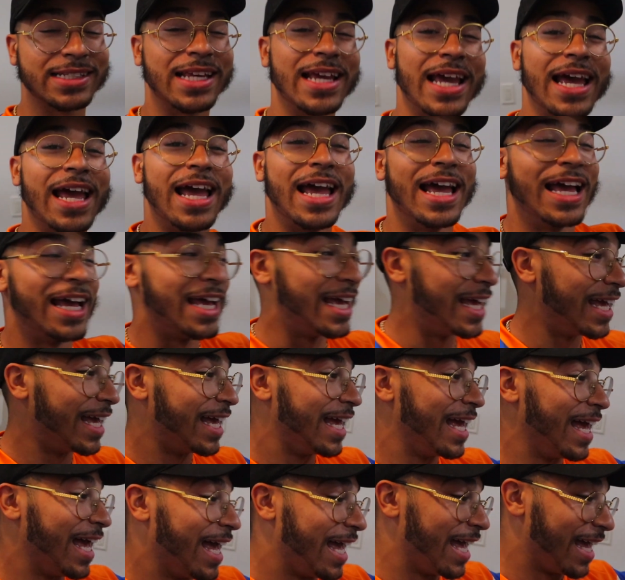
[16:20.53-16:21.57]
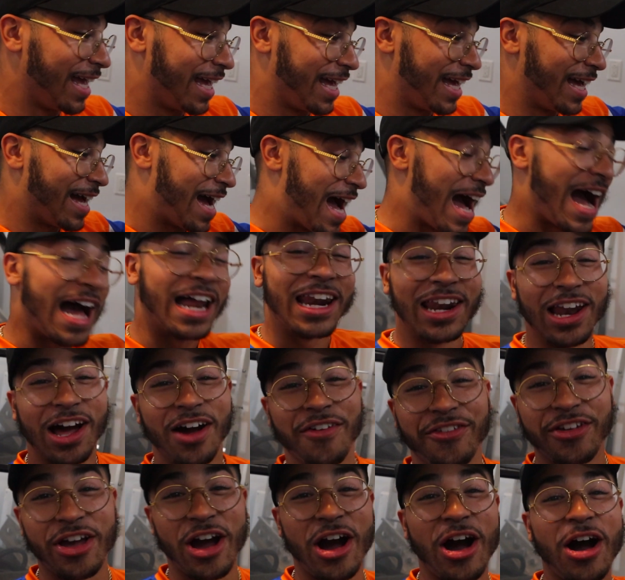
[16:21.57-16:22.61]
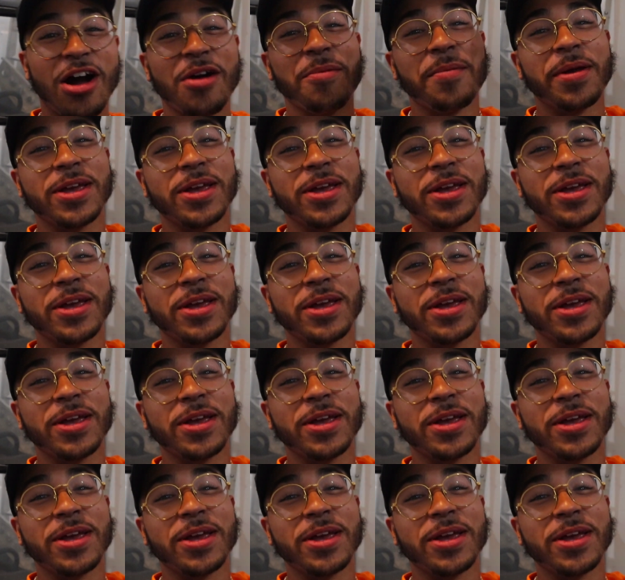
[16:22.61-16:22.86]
That was freaky. I love y'all.